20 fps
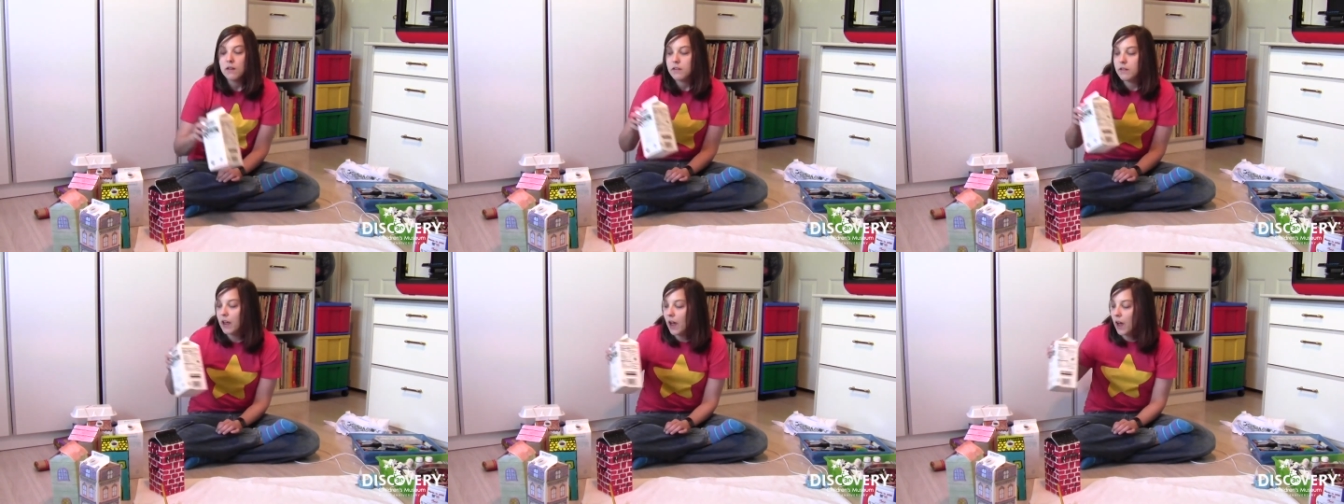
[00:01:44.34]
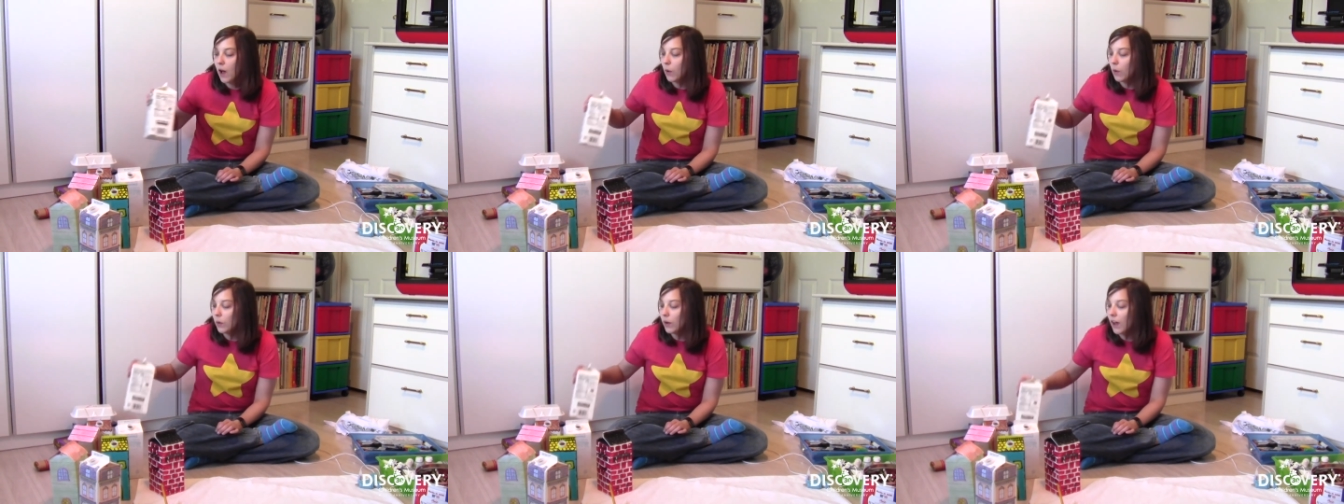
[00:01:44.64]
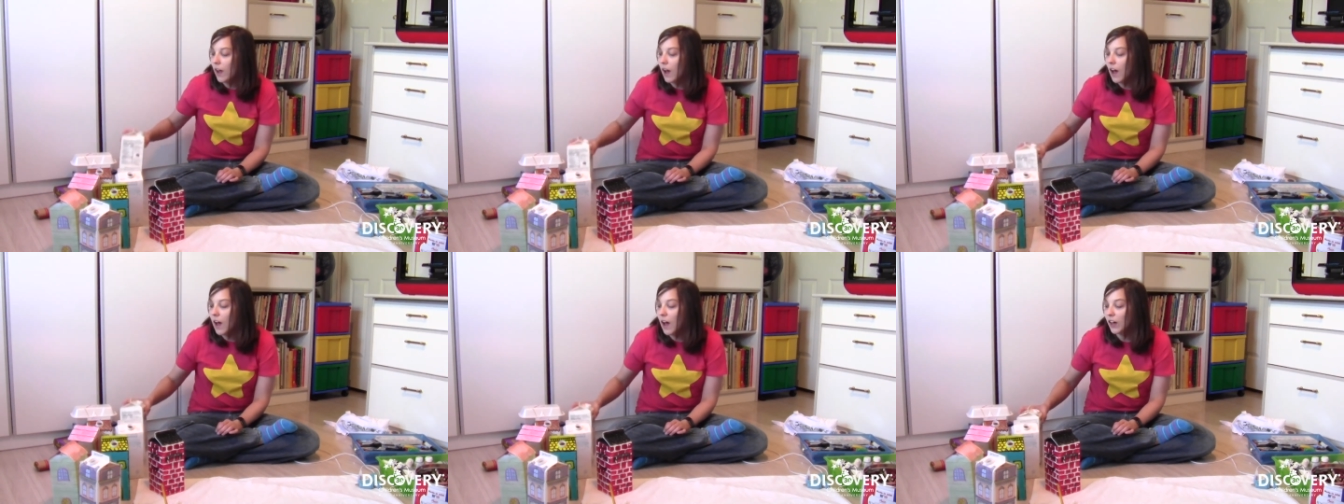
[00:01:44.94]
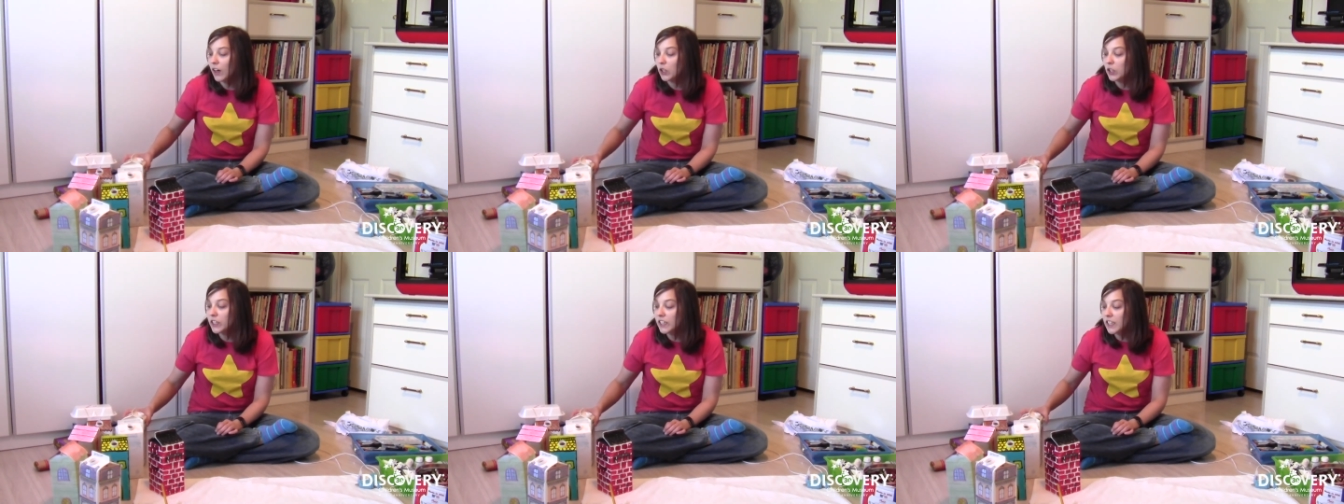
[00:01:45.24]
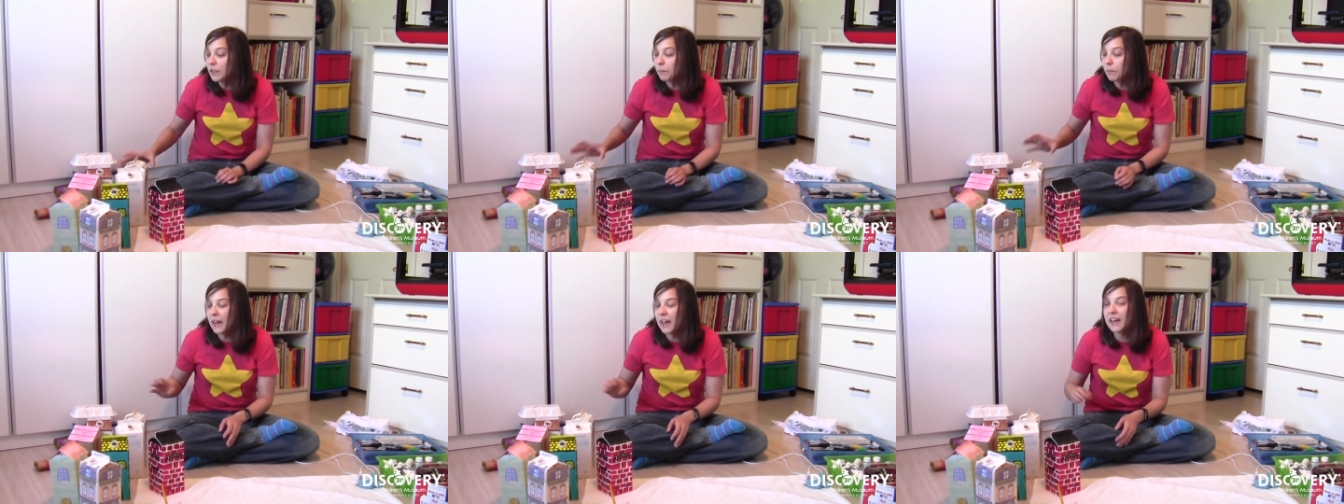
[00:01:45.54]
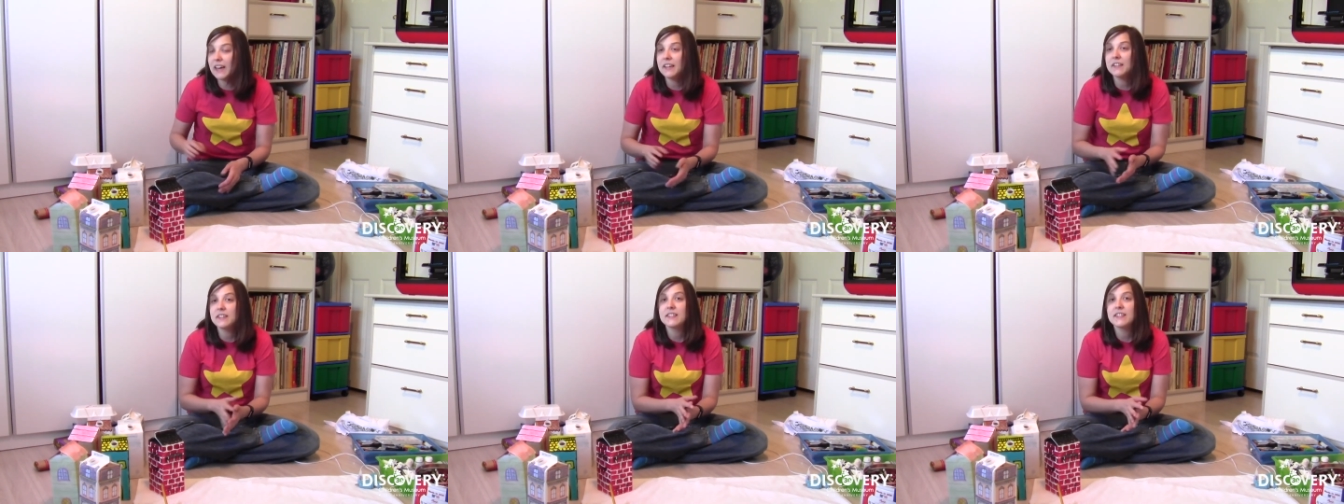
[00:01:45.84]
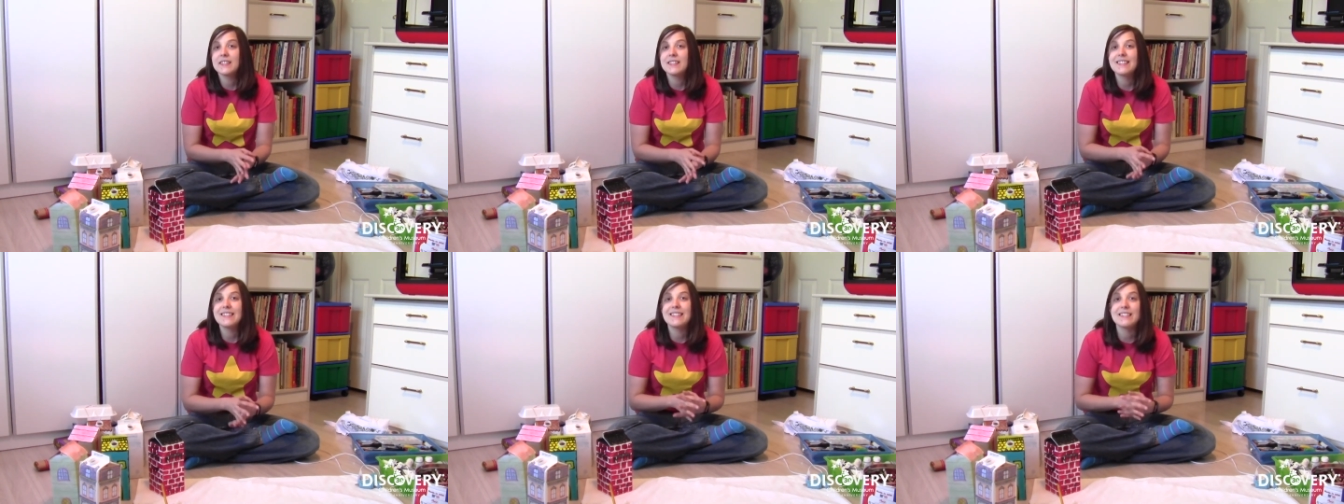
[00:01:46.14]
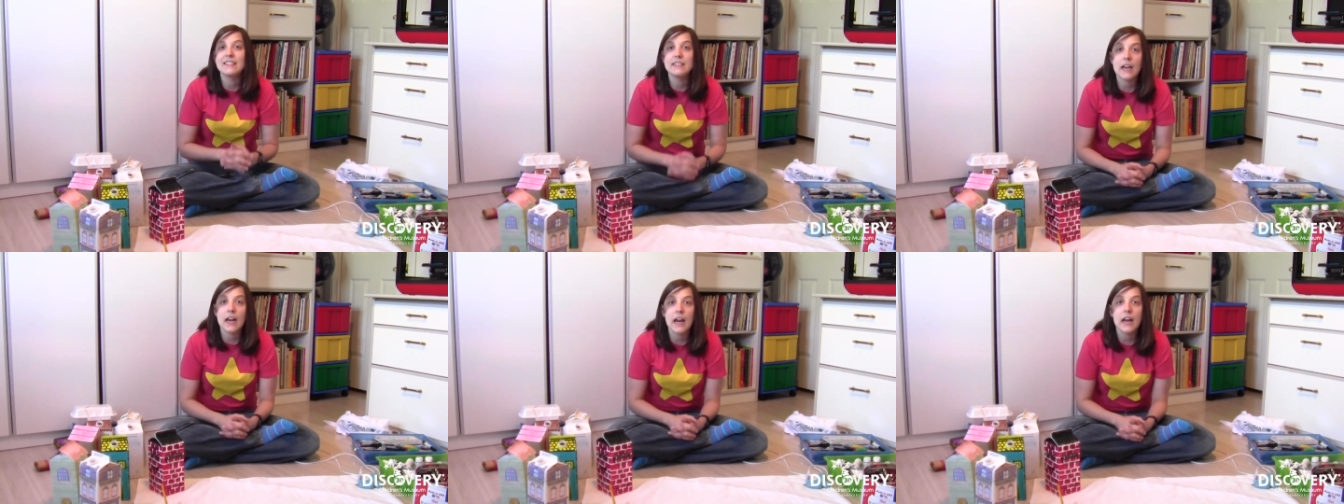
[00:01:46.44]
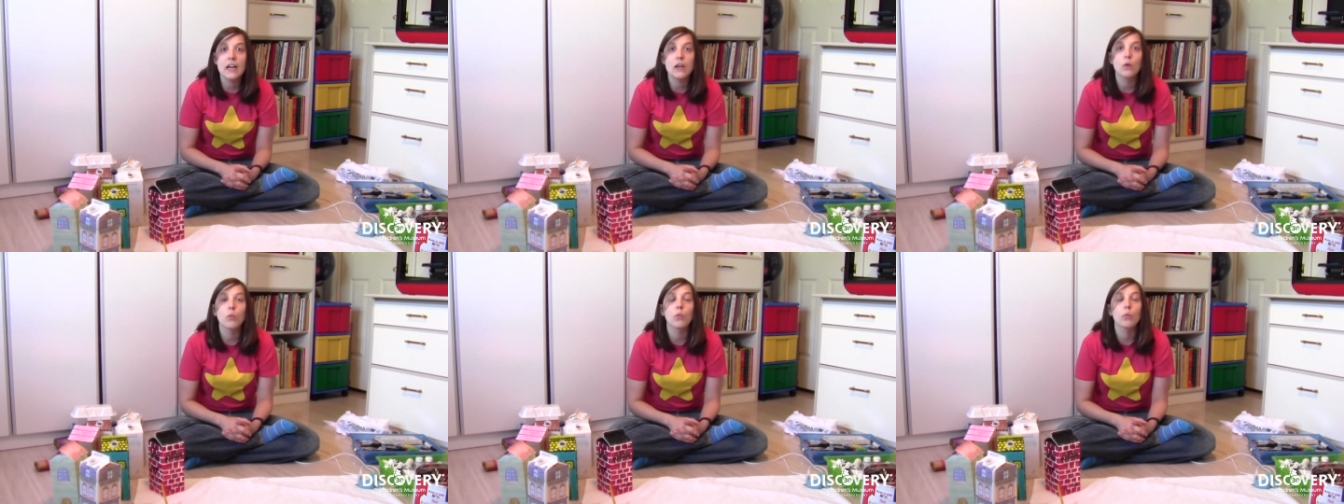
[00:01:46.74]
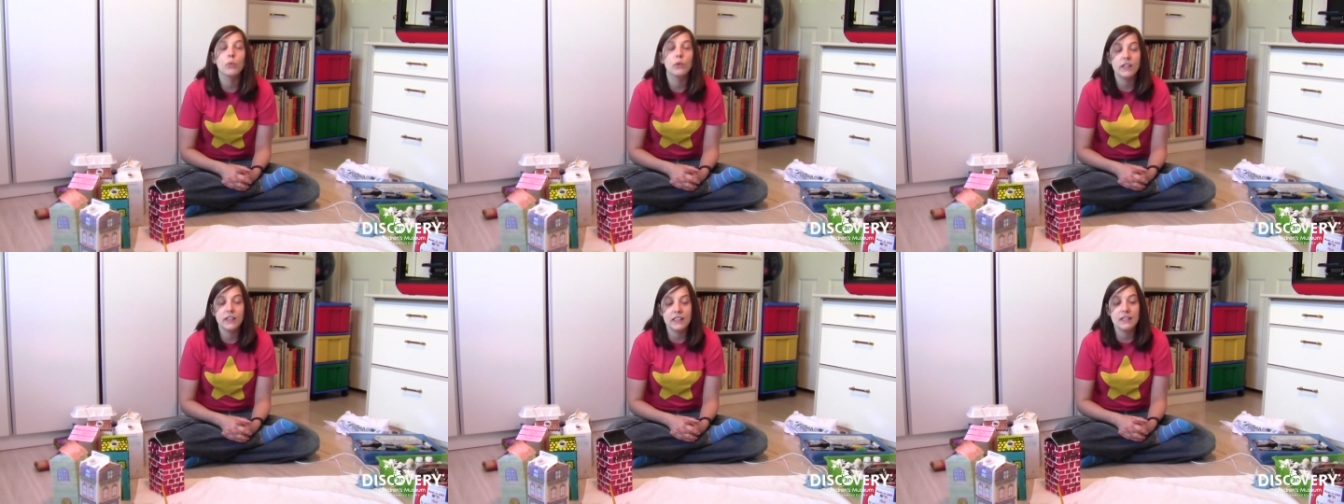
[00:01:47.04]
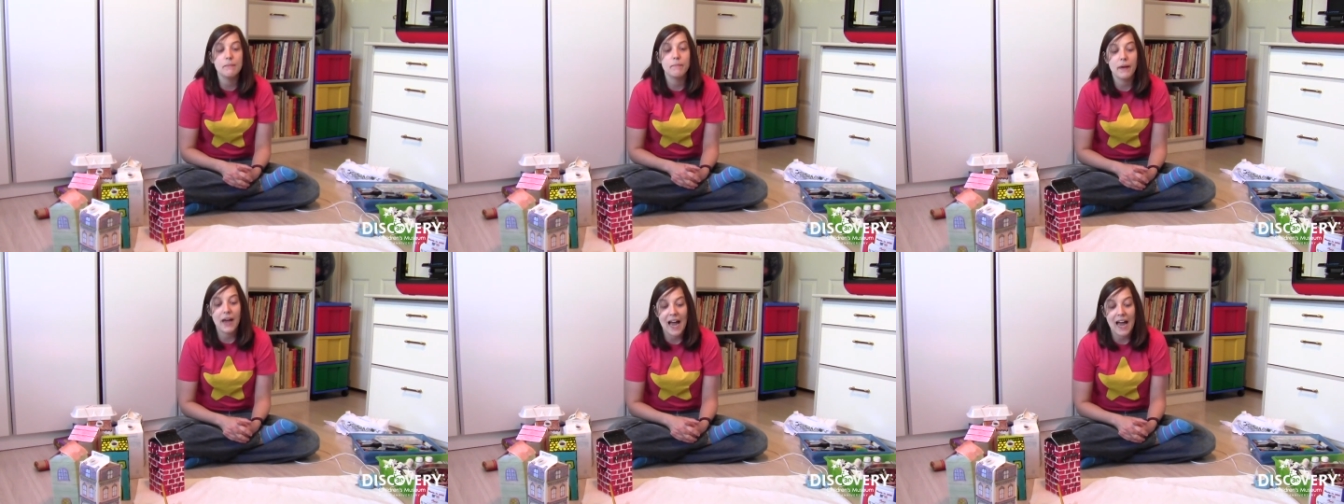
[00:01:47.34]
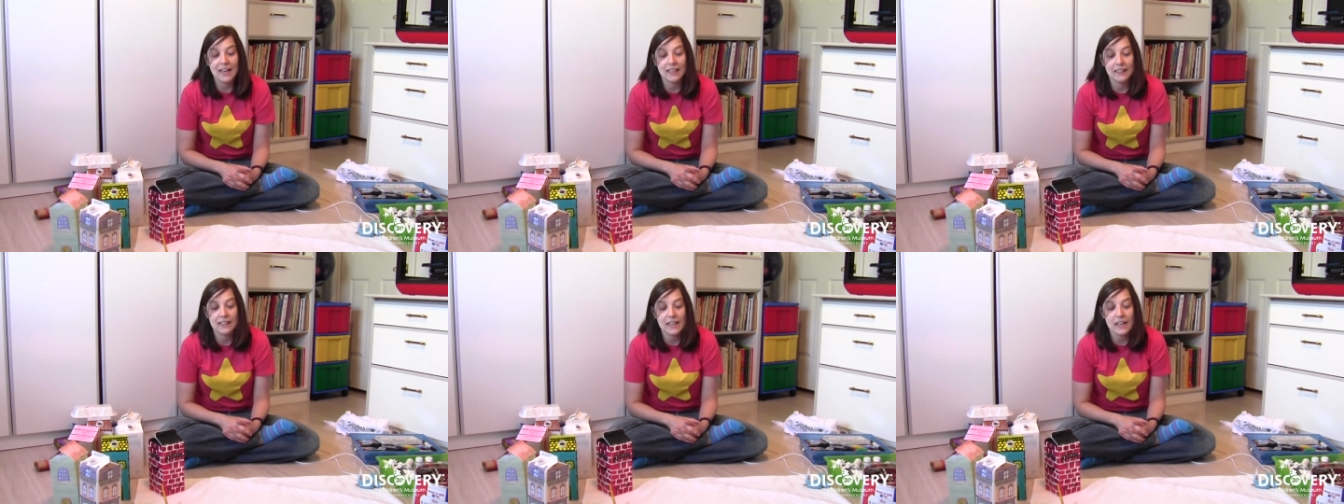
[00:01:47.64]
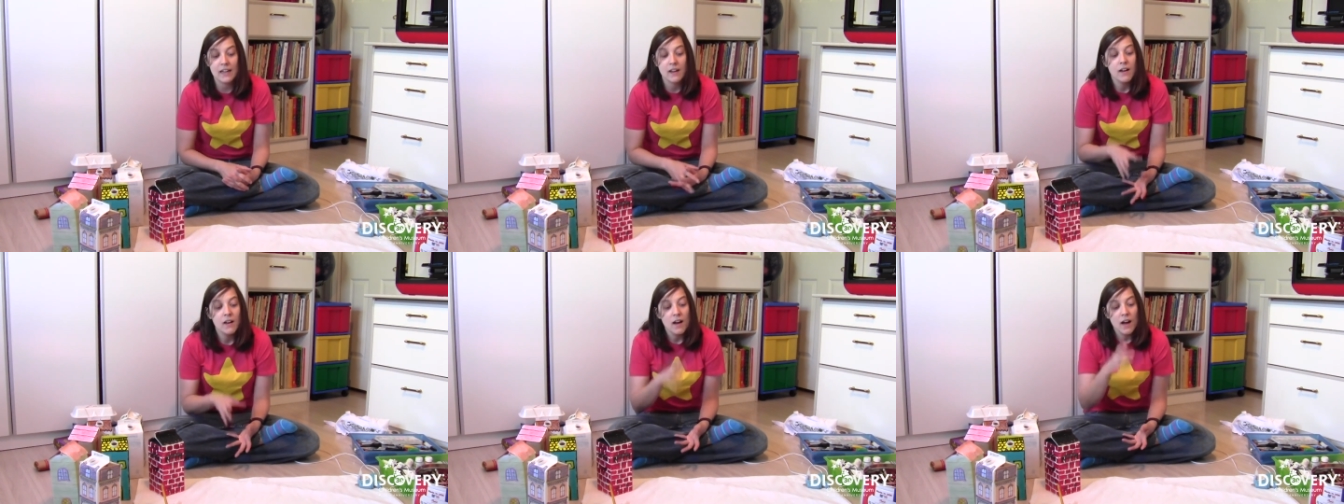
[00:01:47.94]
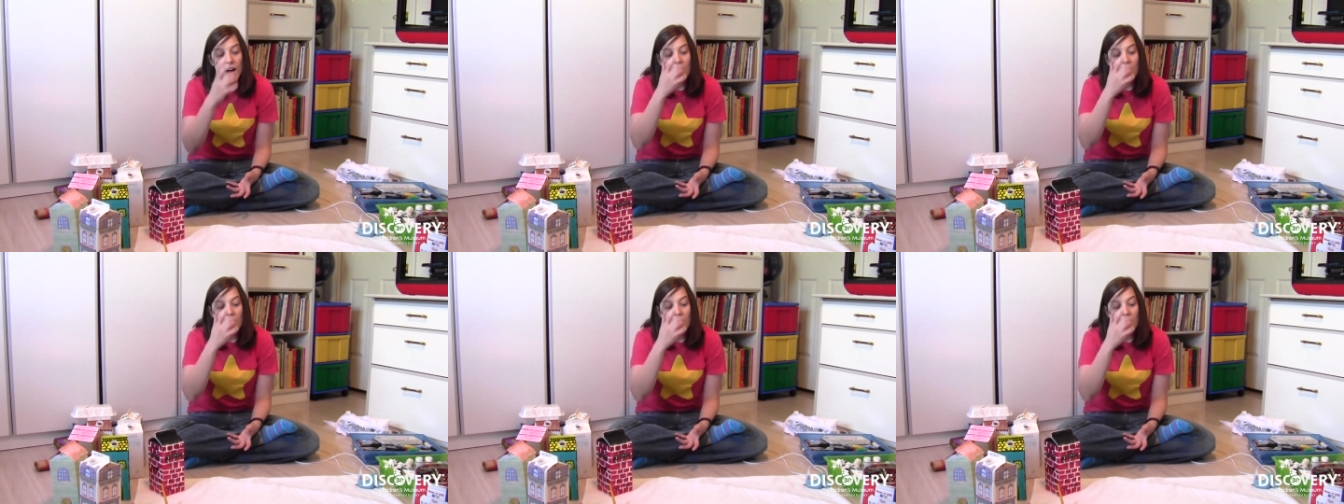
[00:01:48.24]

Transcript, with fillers: Now, uh, acrylic paints stain really badly.